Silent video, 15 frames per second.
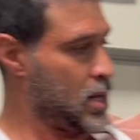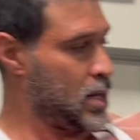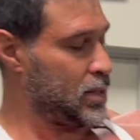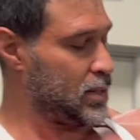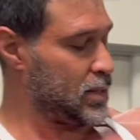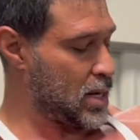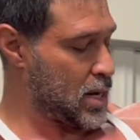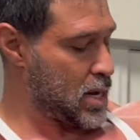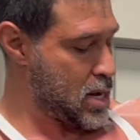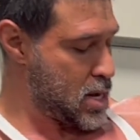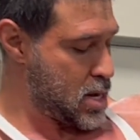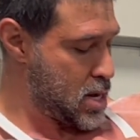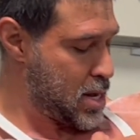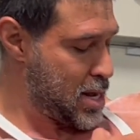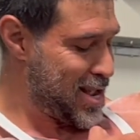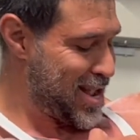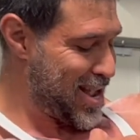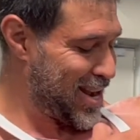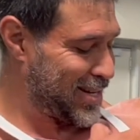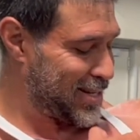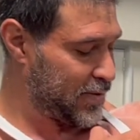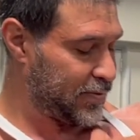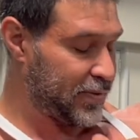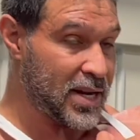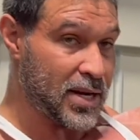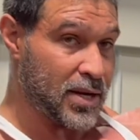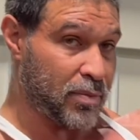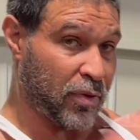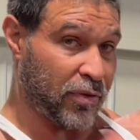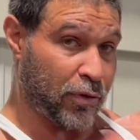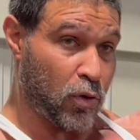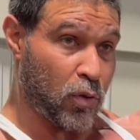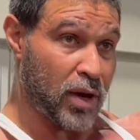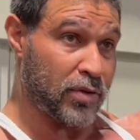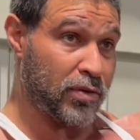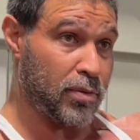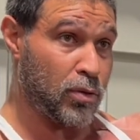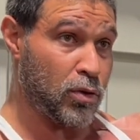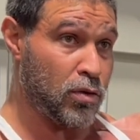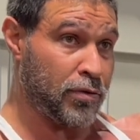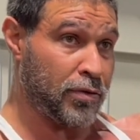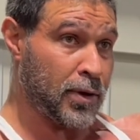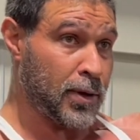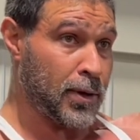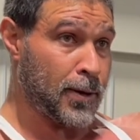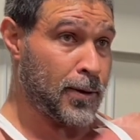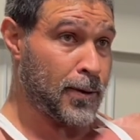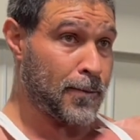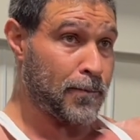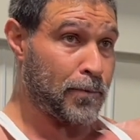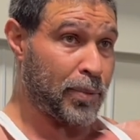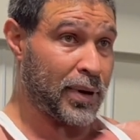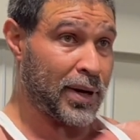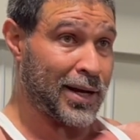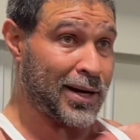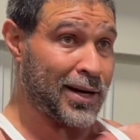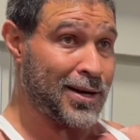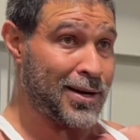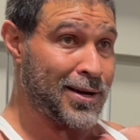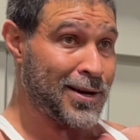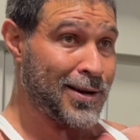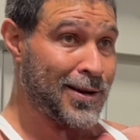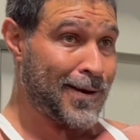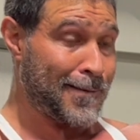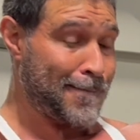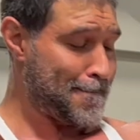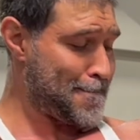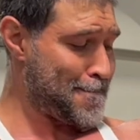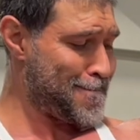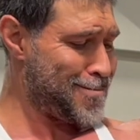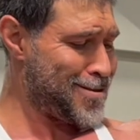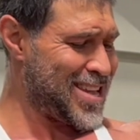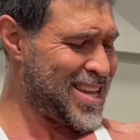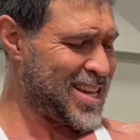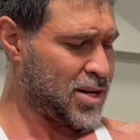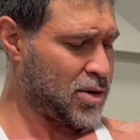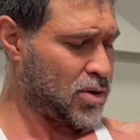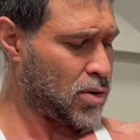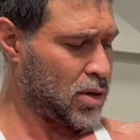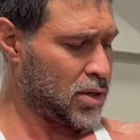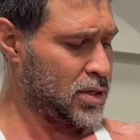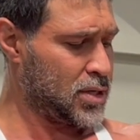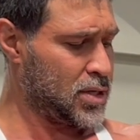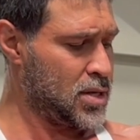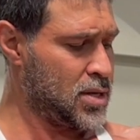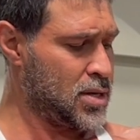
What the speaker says: start here, activate before we even move, bring it in, and across.